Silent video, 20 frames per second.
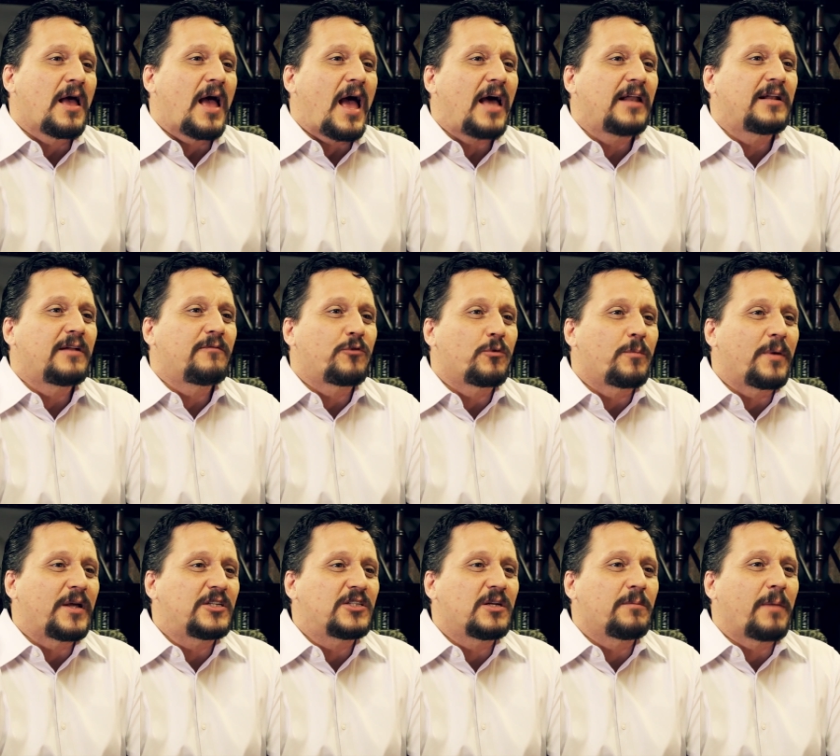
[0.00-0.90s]
had
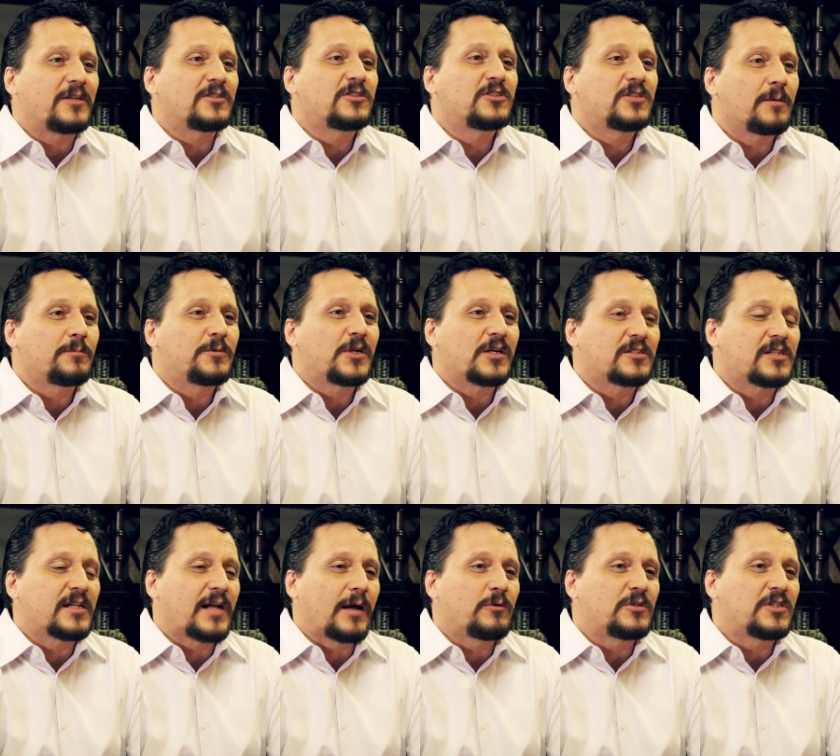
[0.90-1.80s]
information about subjects
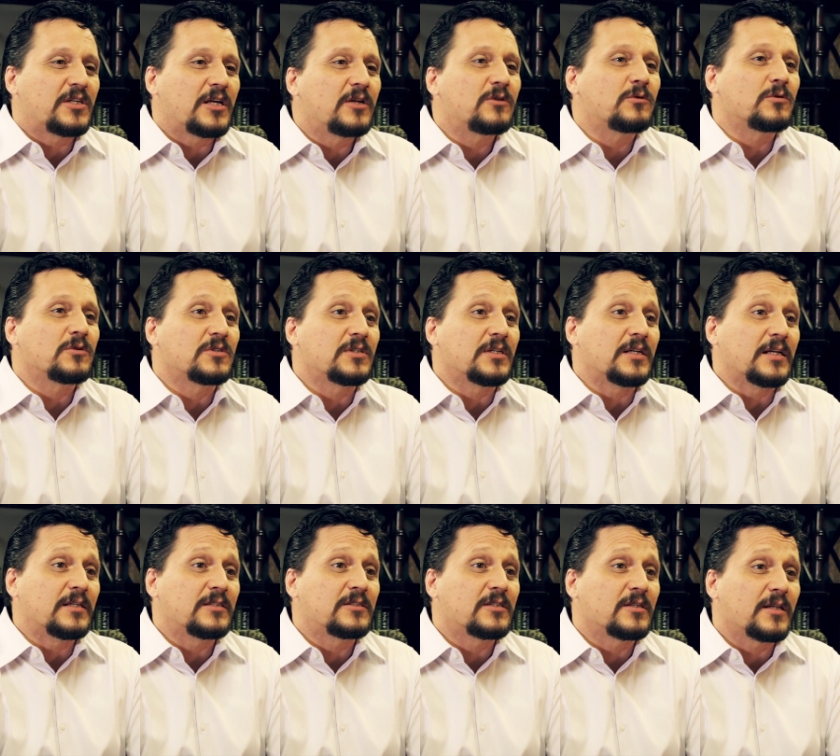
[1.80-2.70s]
that I was interested
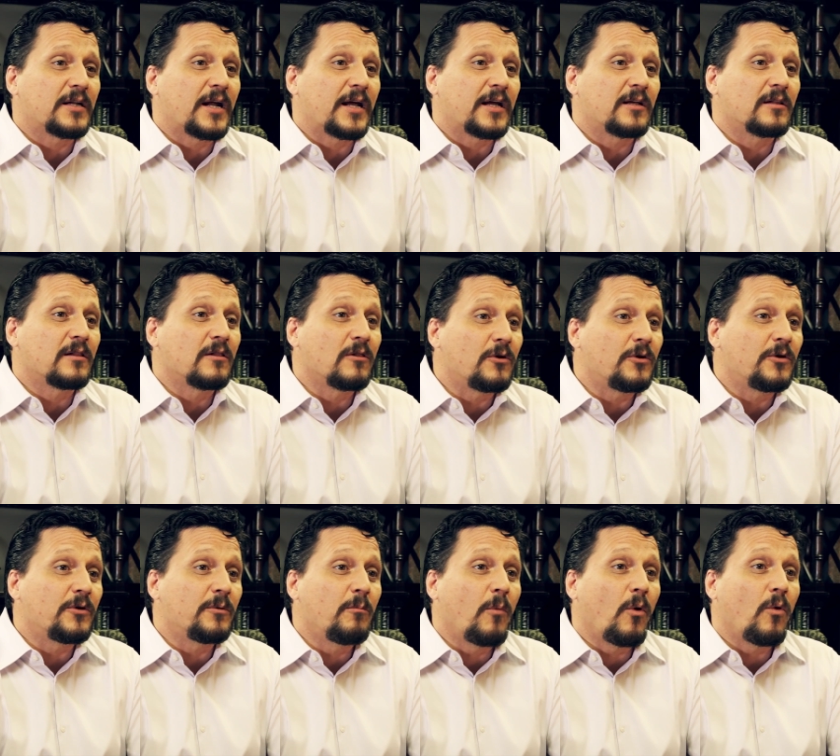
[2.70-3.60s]
in, so that I could
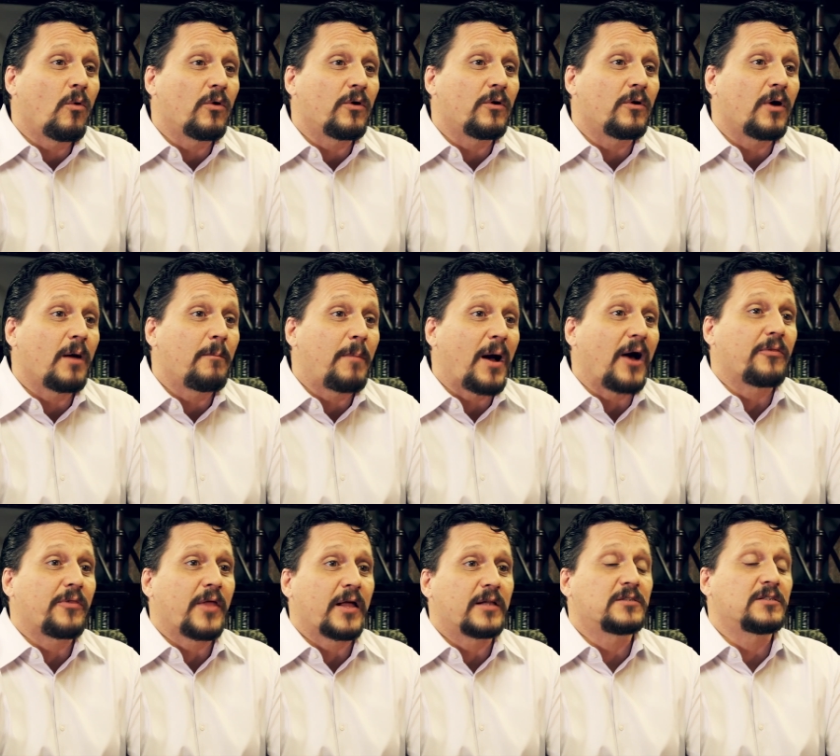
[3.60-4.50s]
learn more
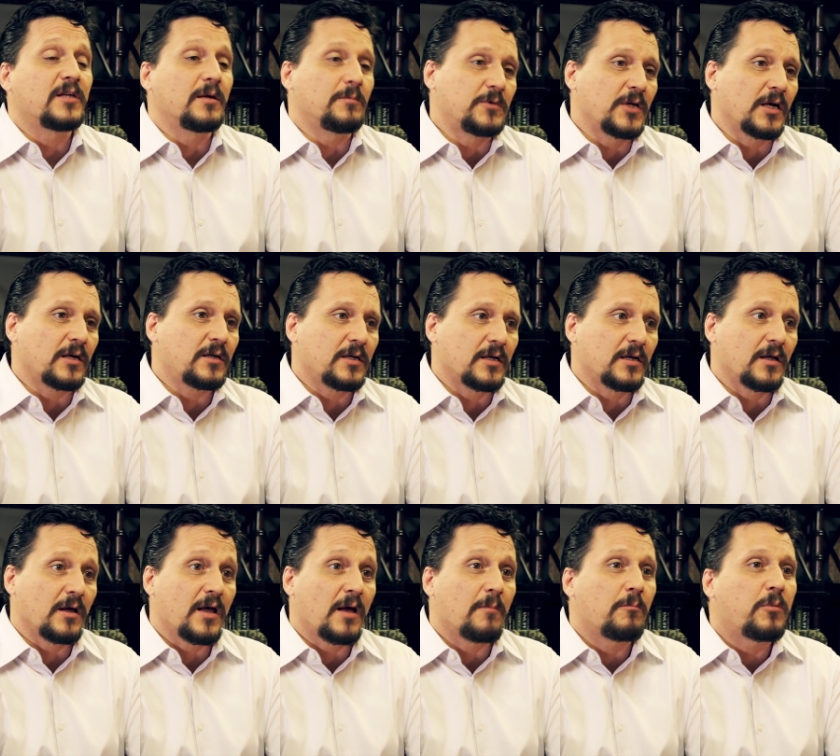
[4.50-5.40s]
about that subject and
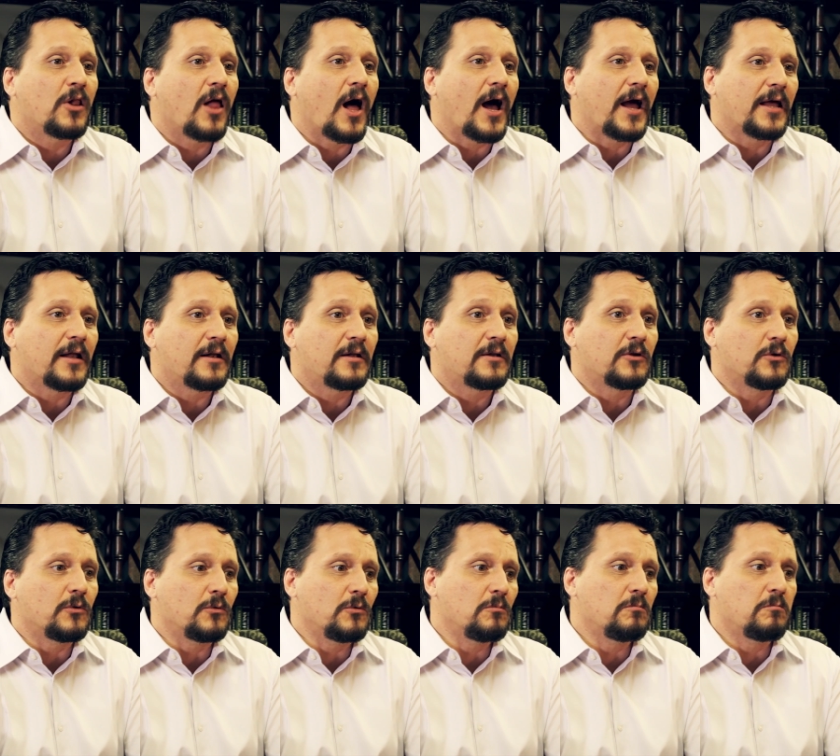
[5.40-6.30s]
uh, apply it
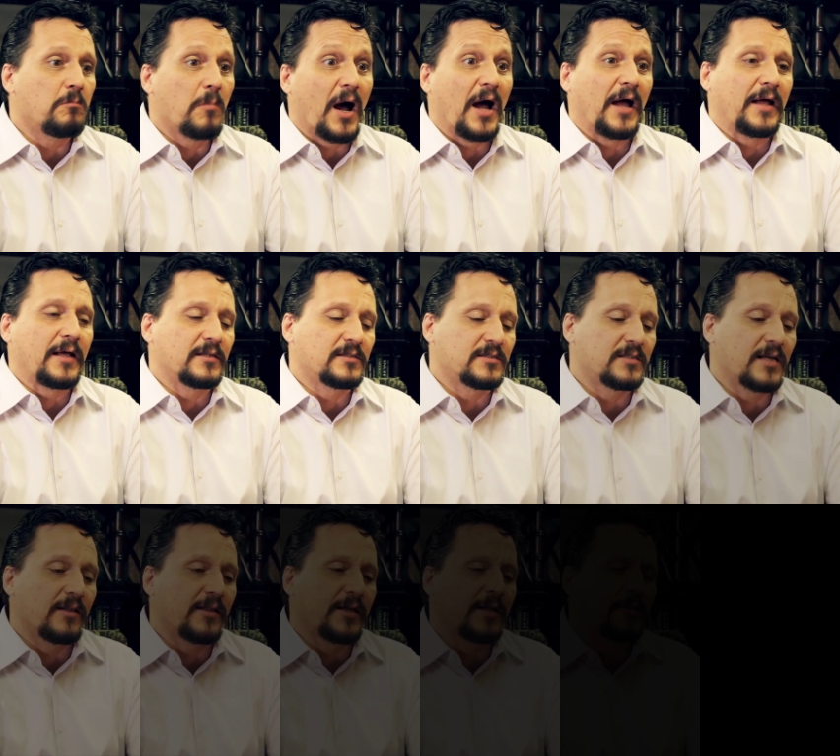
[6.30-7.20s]
to buying and
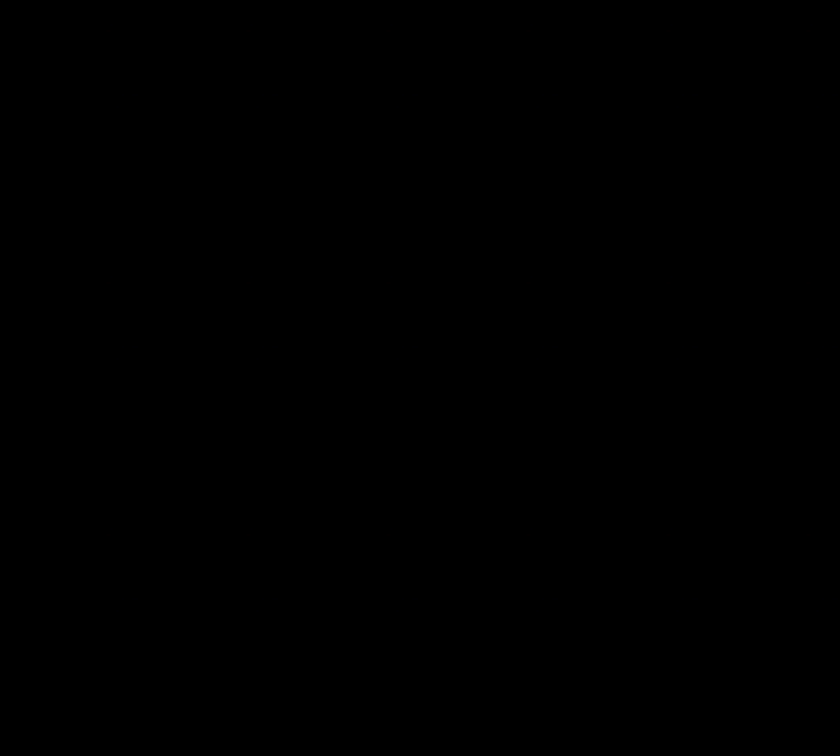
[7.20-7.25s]
selling.